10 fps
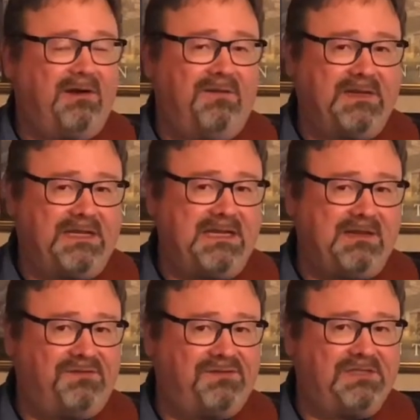the key of
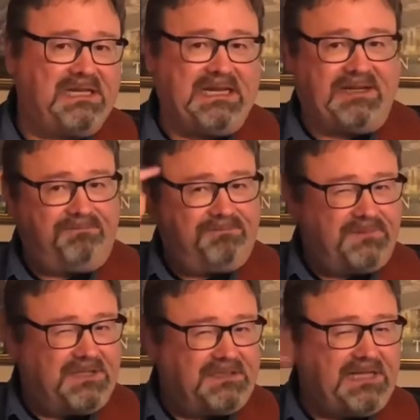C.
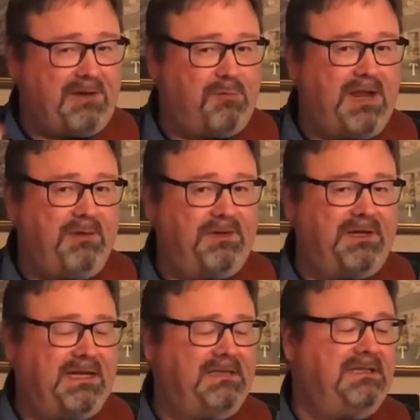Tuck that away. We're going
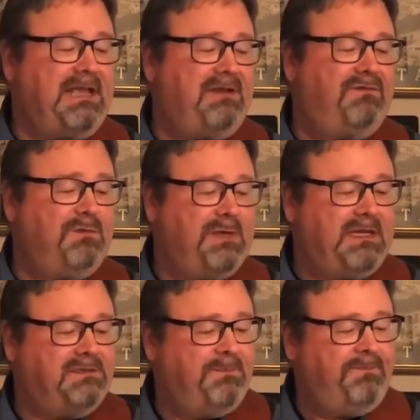to get to that in a few minutes.